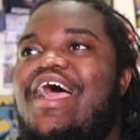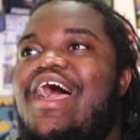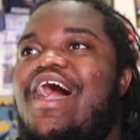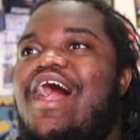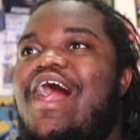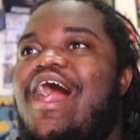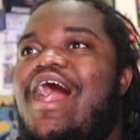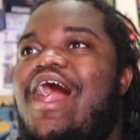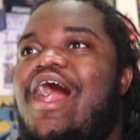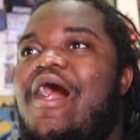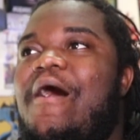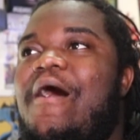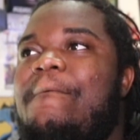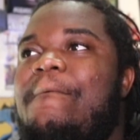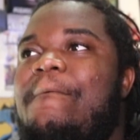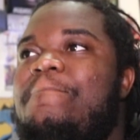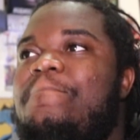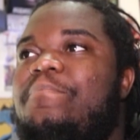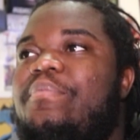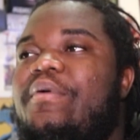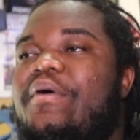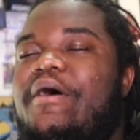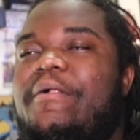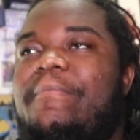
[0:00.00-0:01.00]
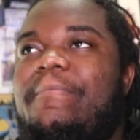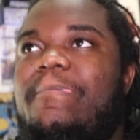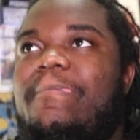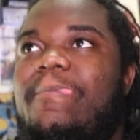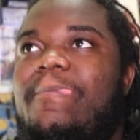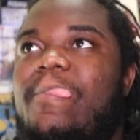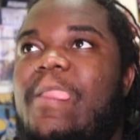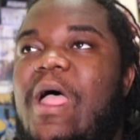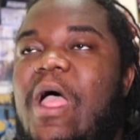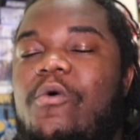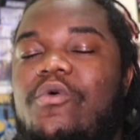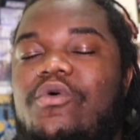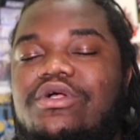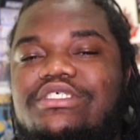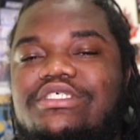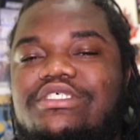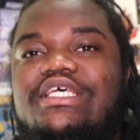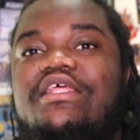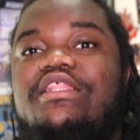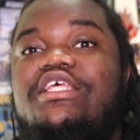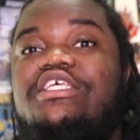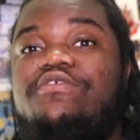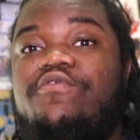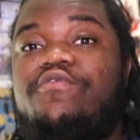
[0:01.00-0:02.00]
But I will
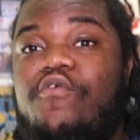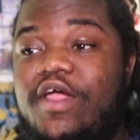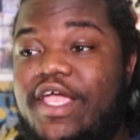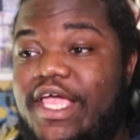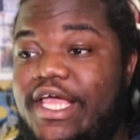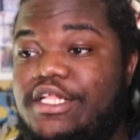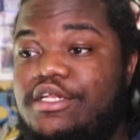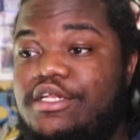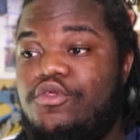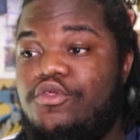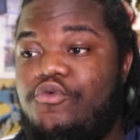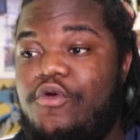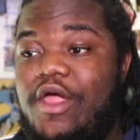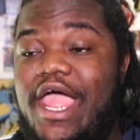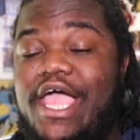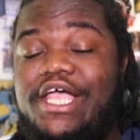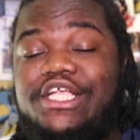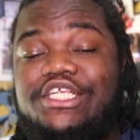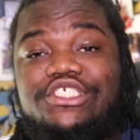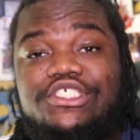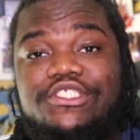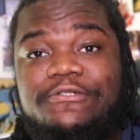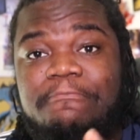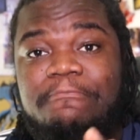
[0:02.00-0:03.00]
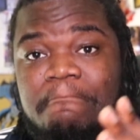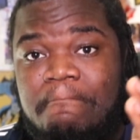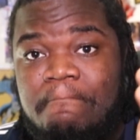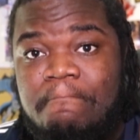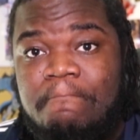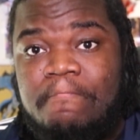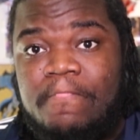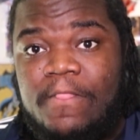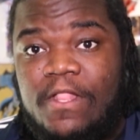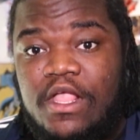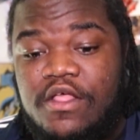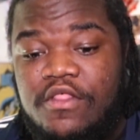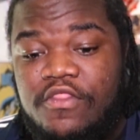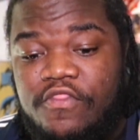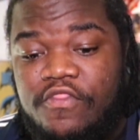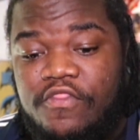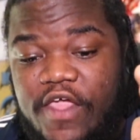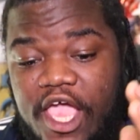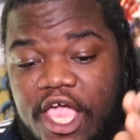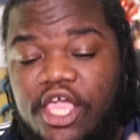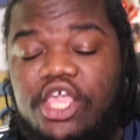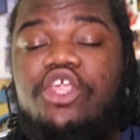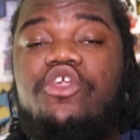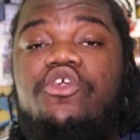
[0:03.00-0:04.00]
say this before I get reaction:
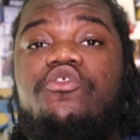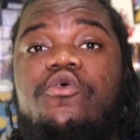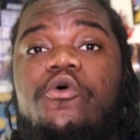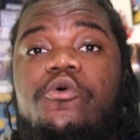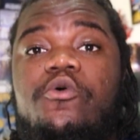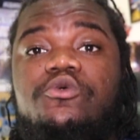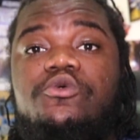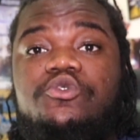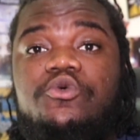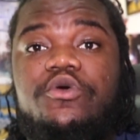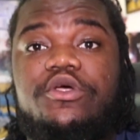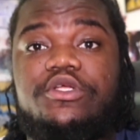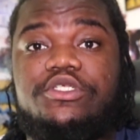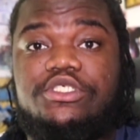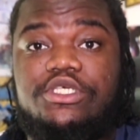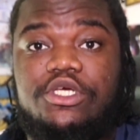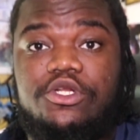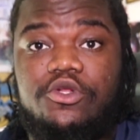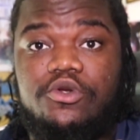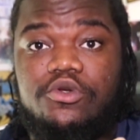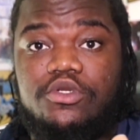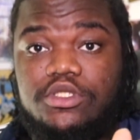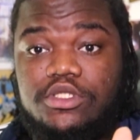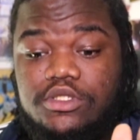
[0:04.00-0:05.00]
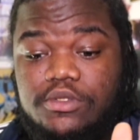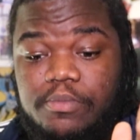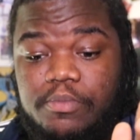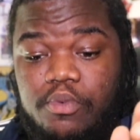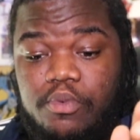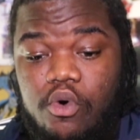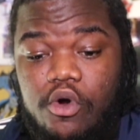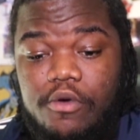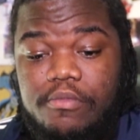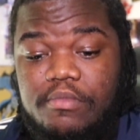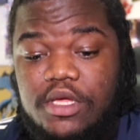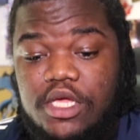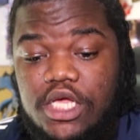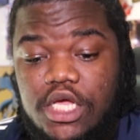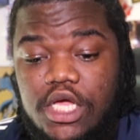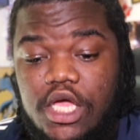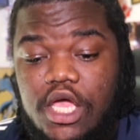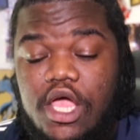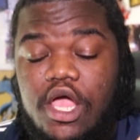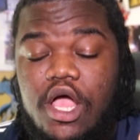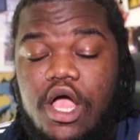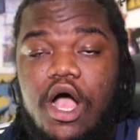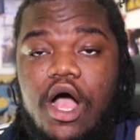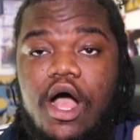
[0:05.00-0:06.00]
thank you those who continue to support me,
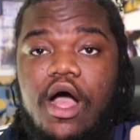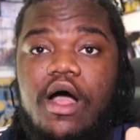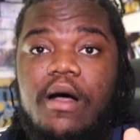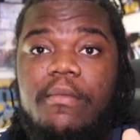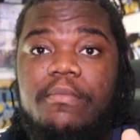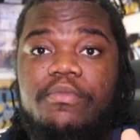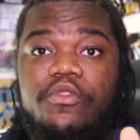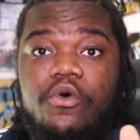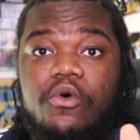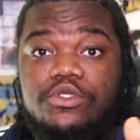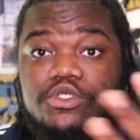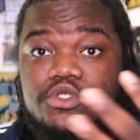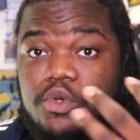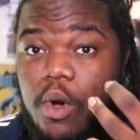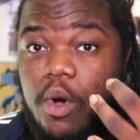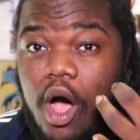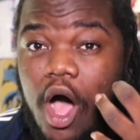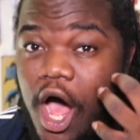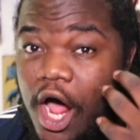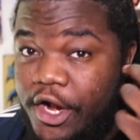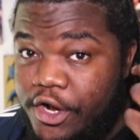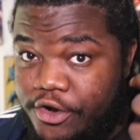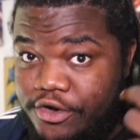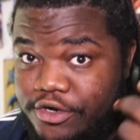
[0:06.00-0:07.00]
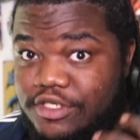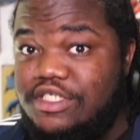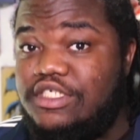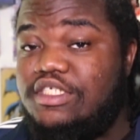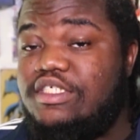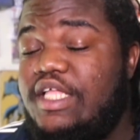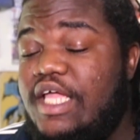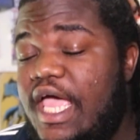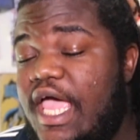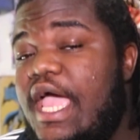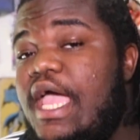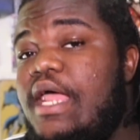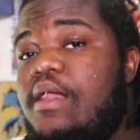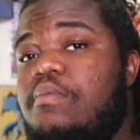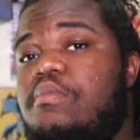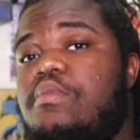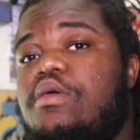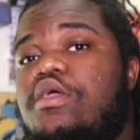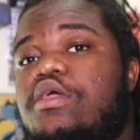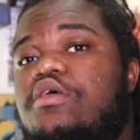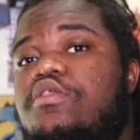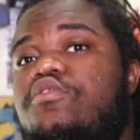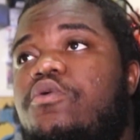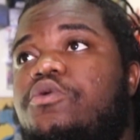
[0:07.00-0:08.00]
those who understand
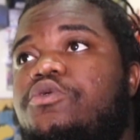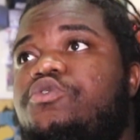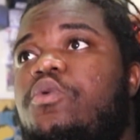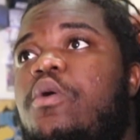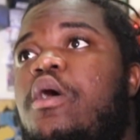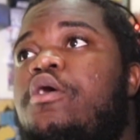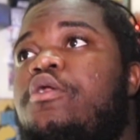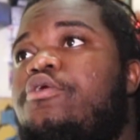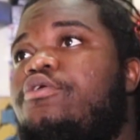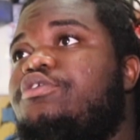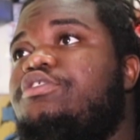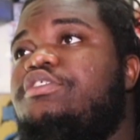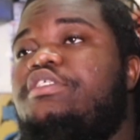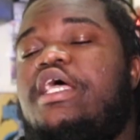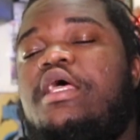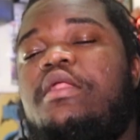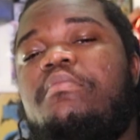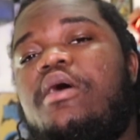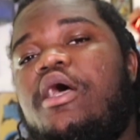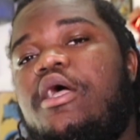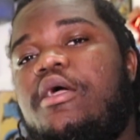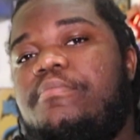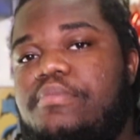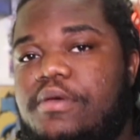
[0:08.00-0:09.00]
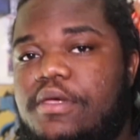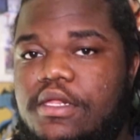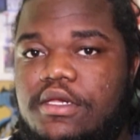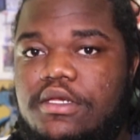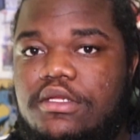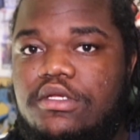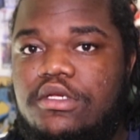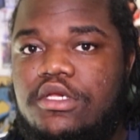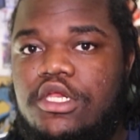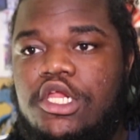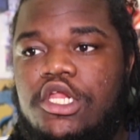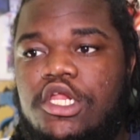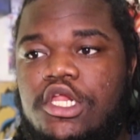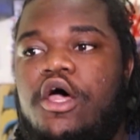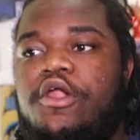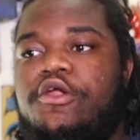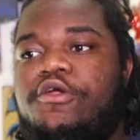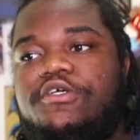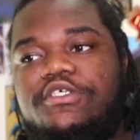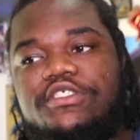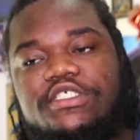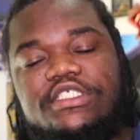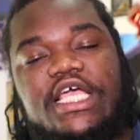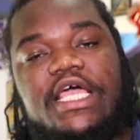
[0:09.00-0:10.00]
me, those who understand my opinion and
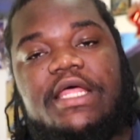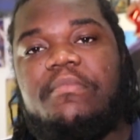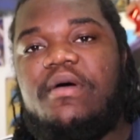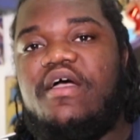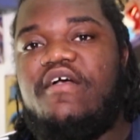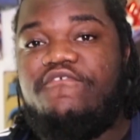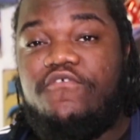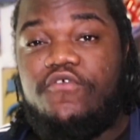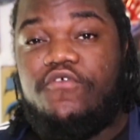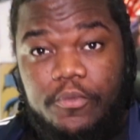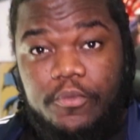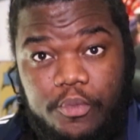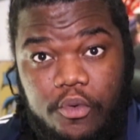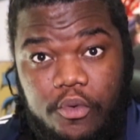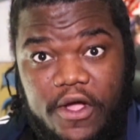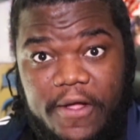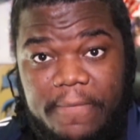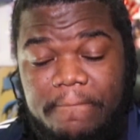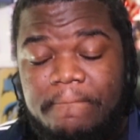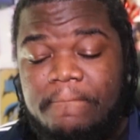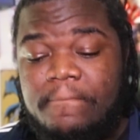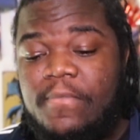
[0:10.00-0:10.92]
understand my viewpoint.